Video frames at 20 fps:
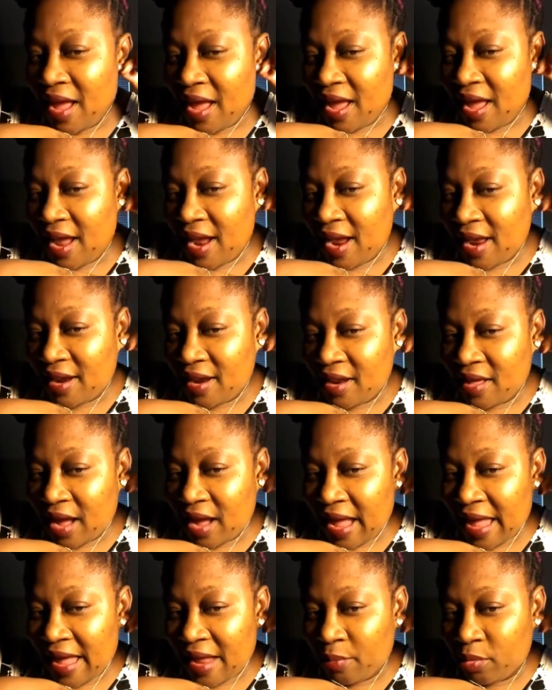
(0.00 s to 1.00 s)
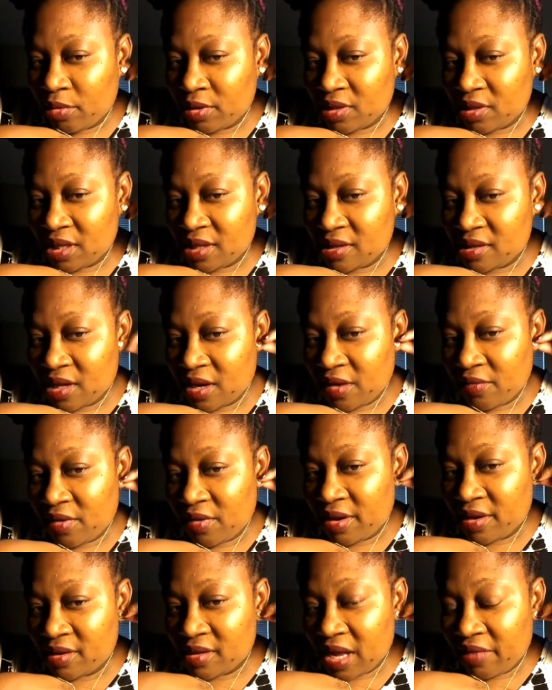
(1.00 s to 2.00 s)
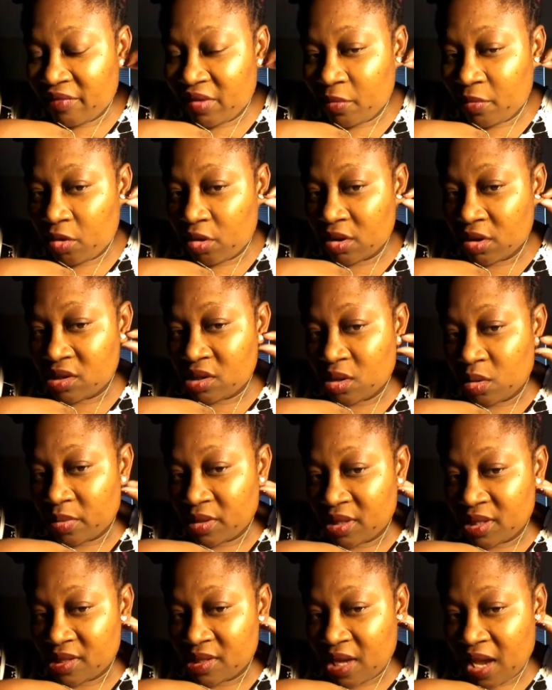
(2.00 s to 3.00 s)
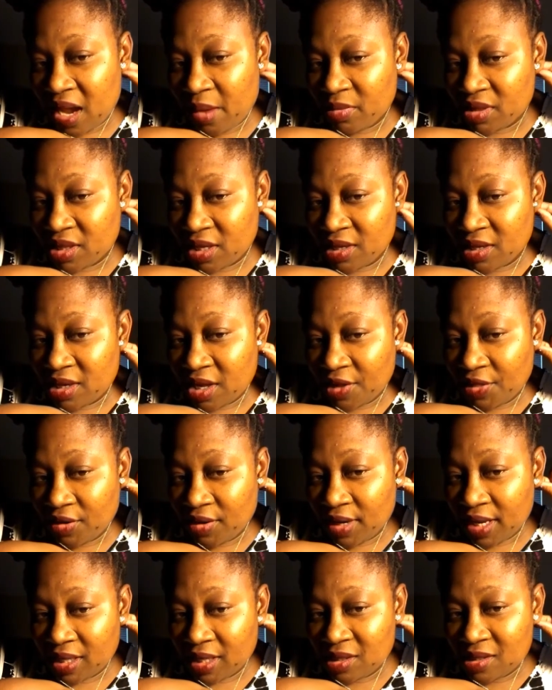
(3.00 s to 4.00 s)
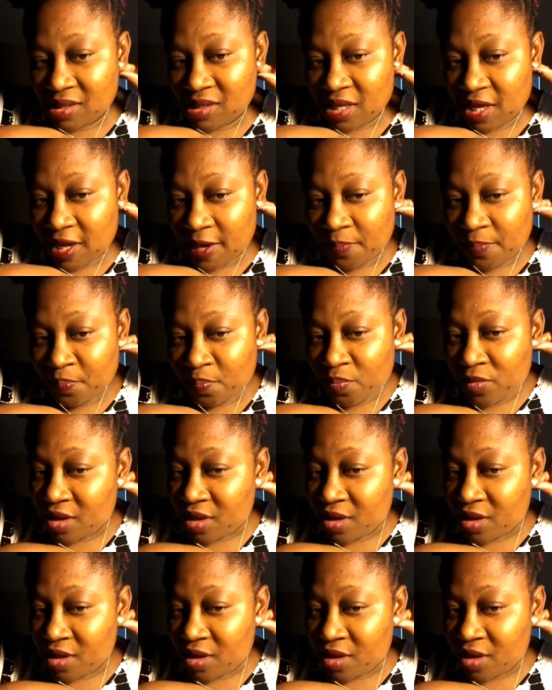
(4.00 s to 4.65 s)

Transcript: And I had bought these earrings at Rainbow also, but this came with another necklace set.